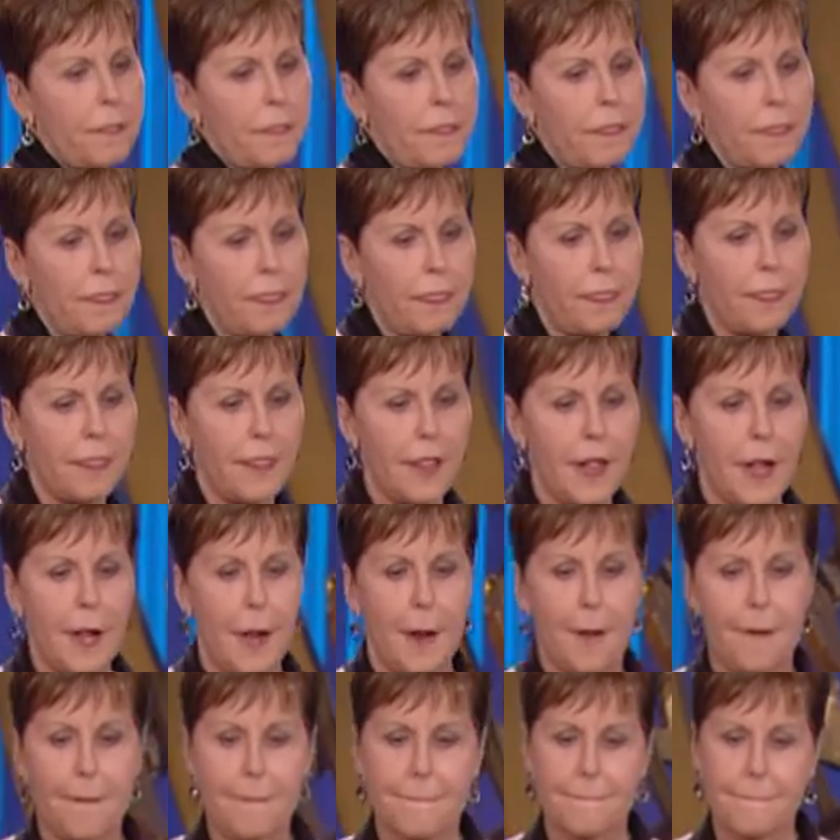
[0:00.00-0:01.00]

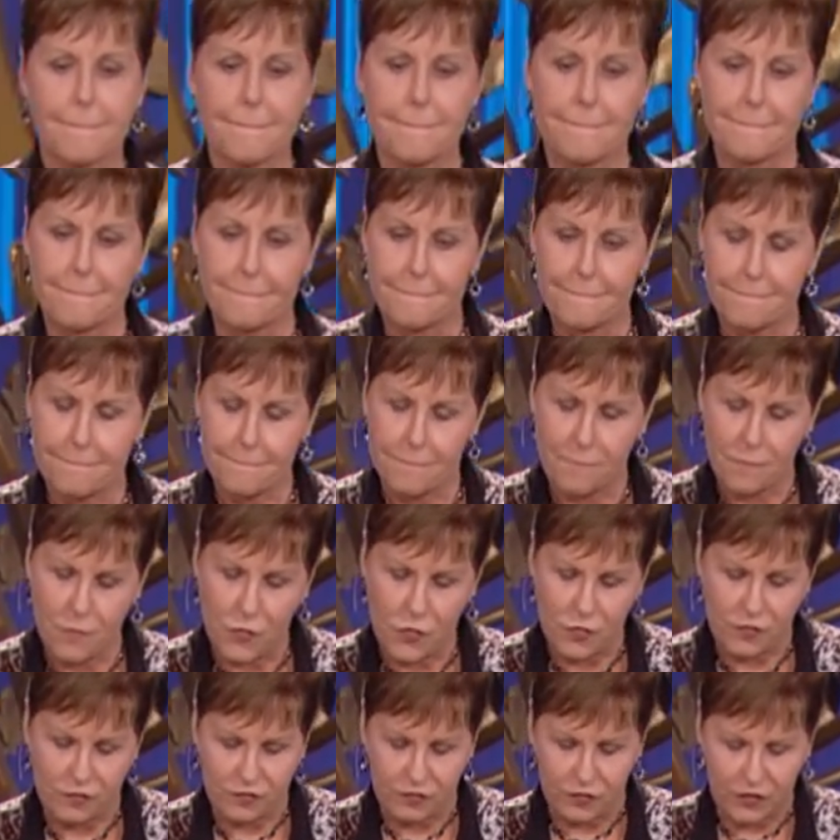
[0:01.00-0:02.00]

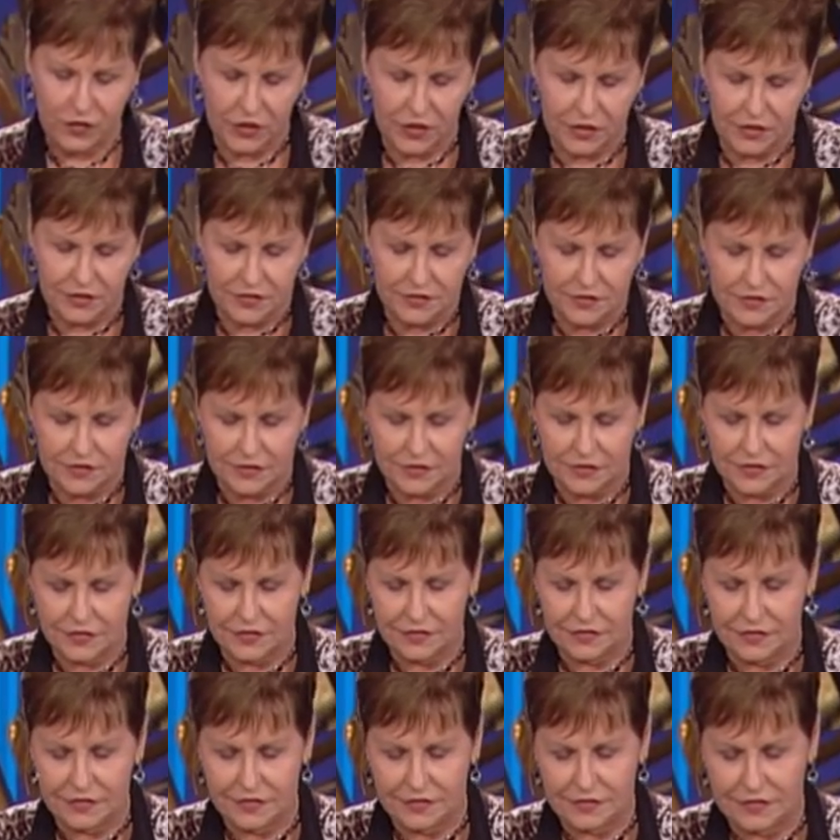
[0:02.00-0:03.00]

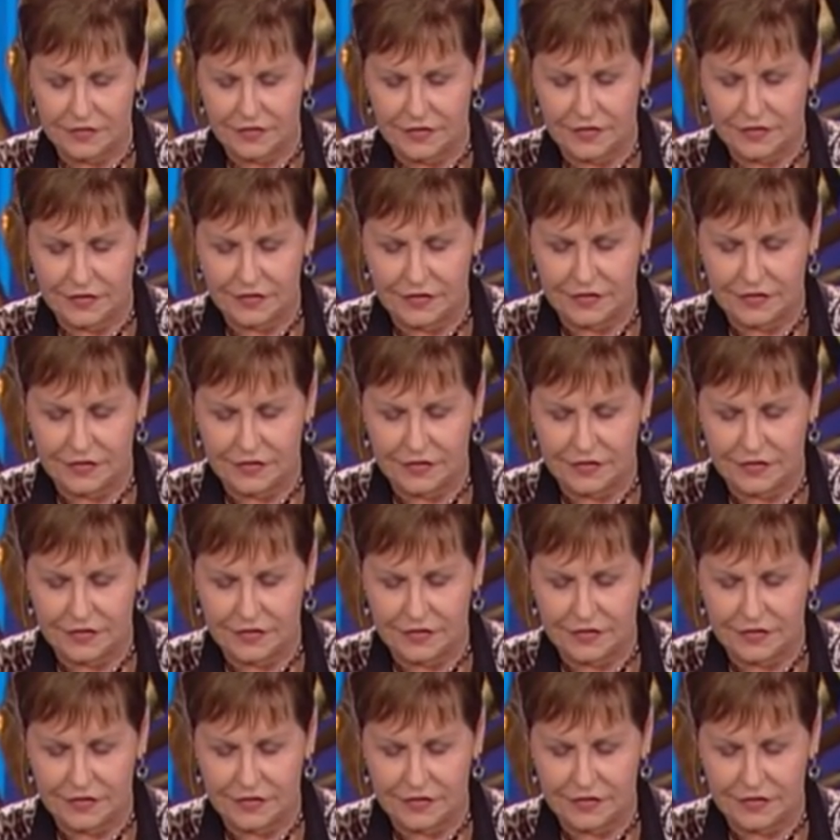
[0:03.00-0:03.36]
Nothing is said.